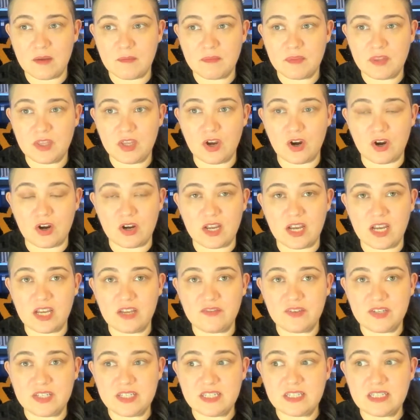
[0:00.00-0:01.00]
the archive
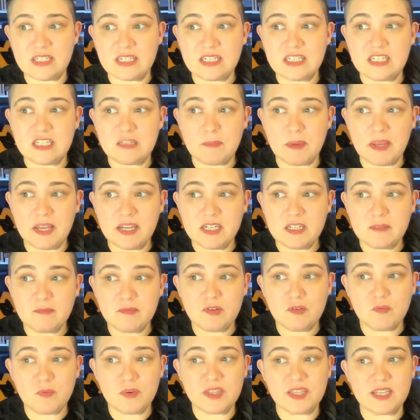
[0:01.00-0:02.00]
is it's
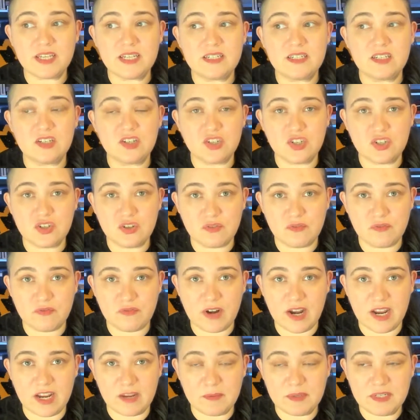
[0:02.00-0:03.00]
expandable with additional
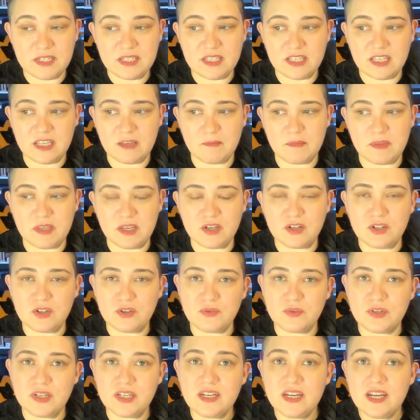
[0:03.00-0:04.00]
fragments that can be
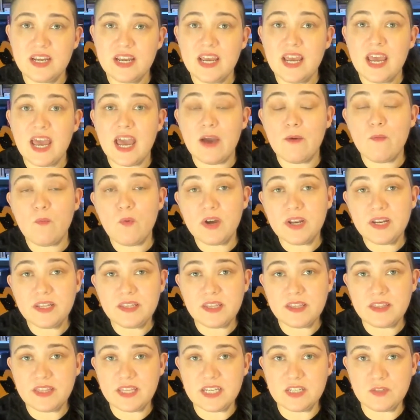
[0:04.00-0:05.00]
included. And one of
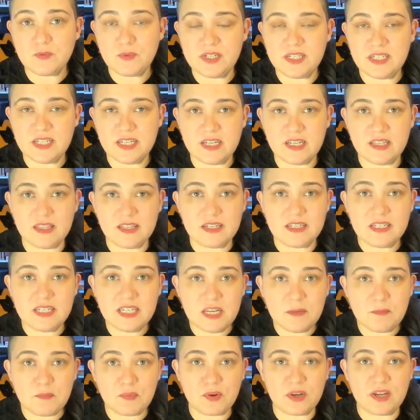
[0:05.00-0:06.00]
the things we did in the
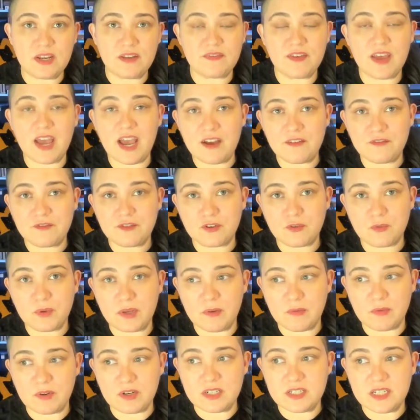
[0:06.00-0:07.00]
debrief after we
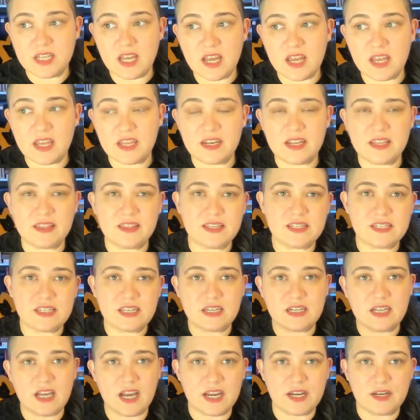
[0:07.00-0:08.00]
were done, and this
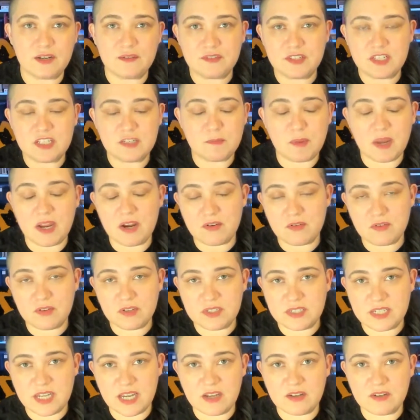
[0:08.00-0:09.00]
had kind of
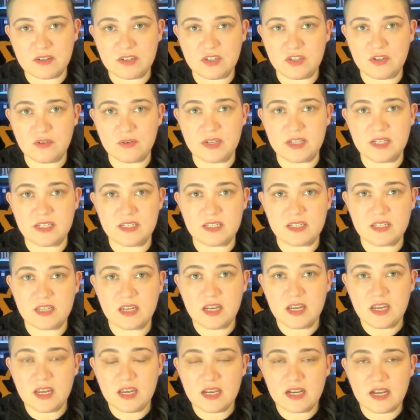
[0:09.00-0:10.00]
spiraled down to its
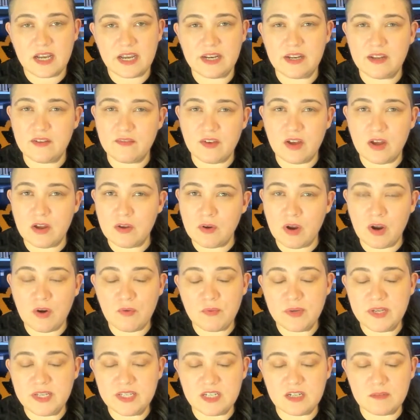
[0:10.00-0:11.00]
kind of a
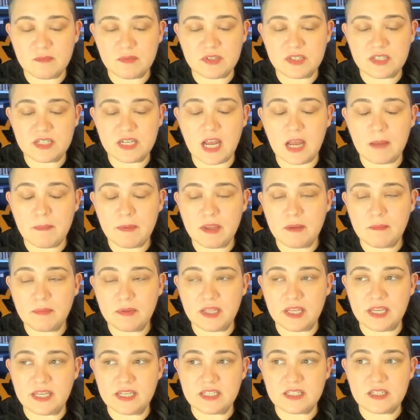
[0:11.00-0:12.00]
reasonable stopping
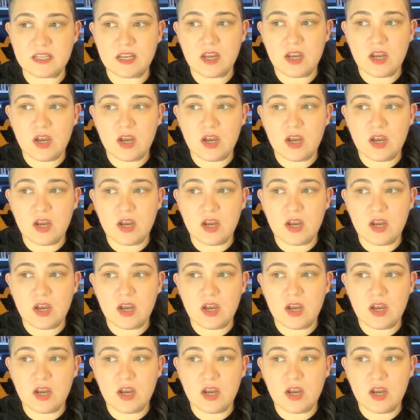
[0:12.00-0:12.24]
place,